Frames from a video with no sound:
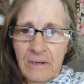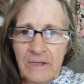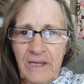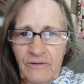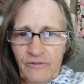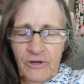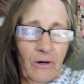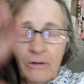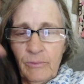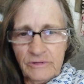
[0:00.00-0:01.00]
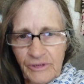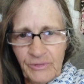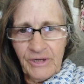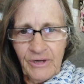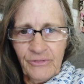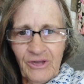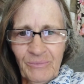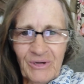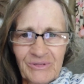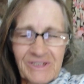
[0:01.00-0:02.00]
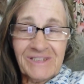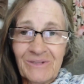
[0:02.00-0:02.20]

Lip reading: Leave. Yeah, I don't want to go there because it's